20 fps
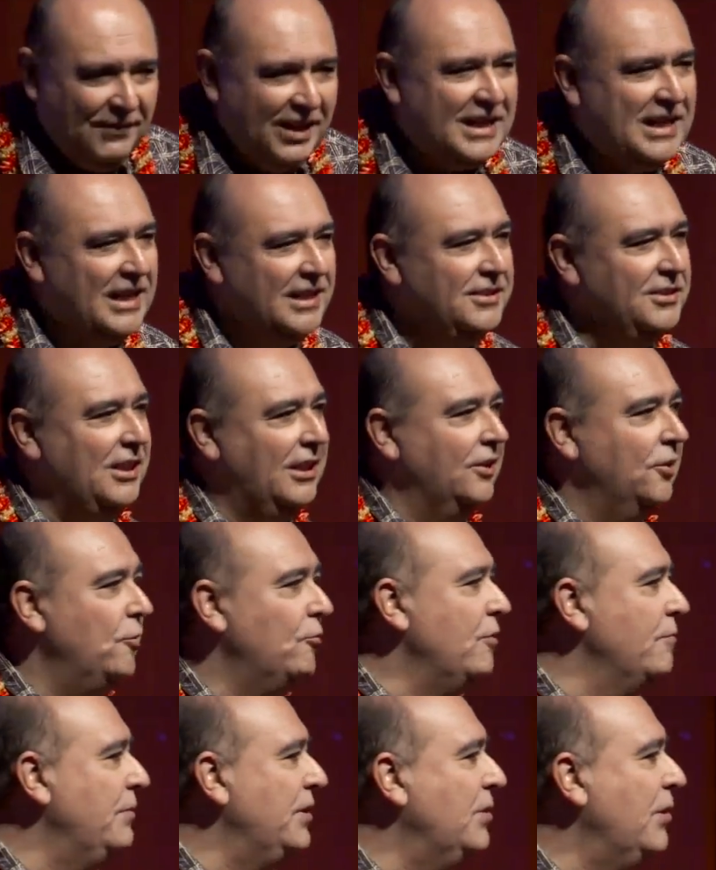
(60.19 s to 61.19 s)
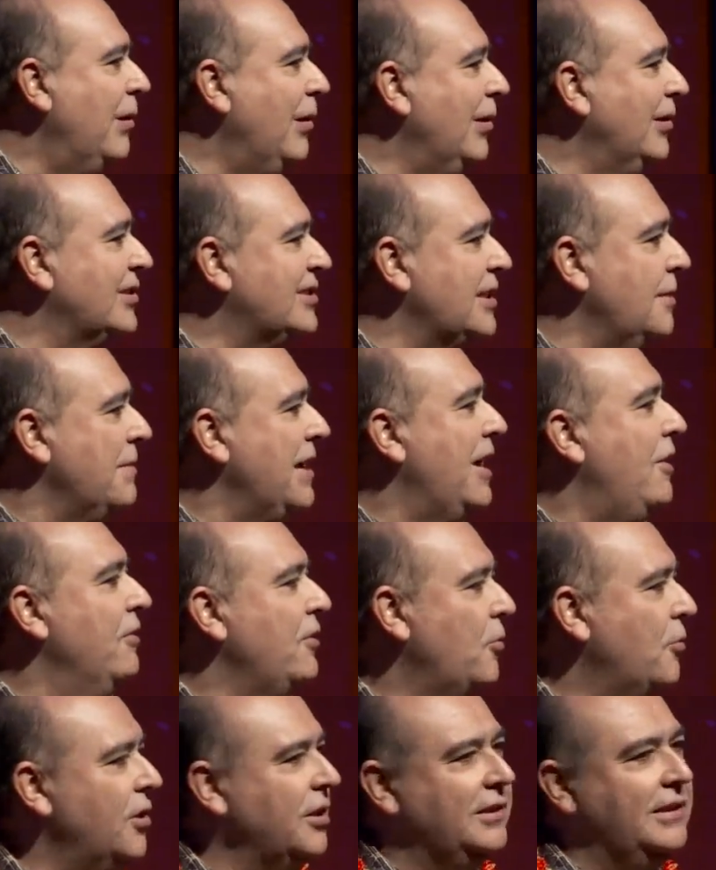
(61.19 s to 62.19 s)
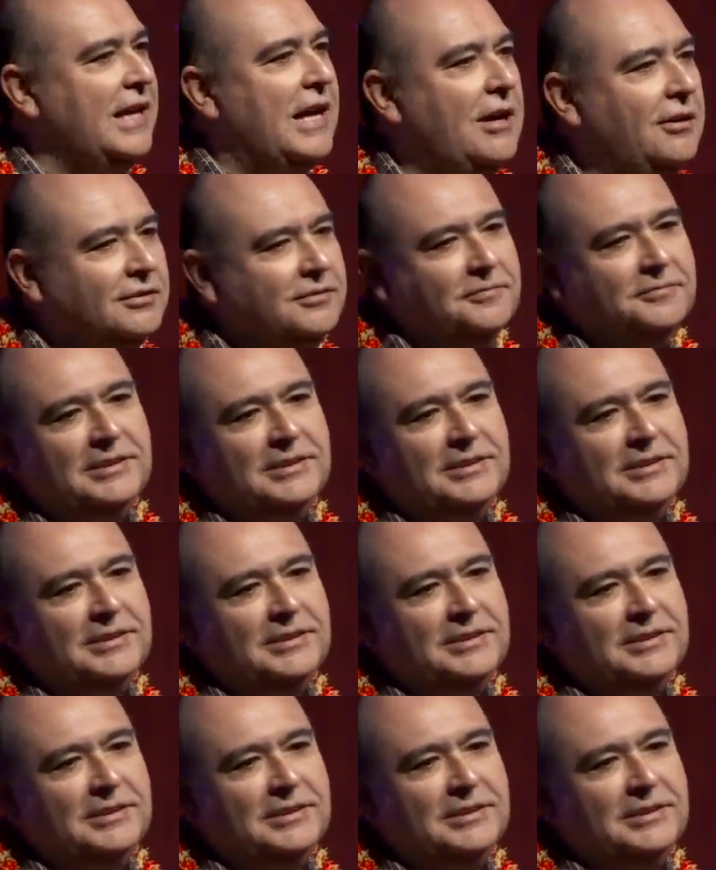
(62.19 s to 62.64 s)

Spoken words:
And lo and behold, somehow it worked out.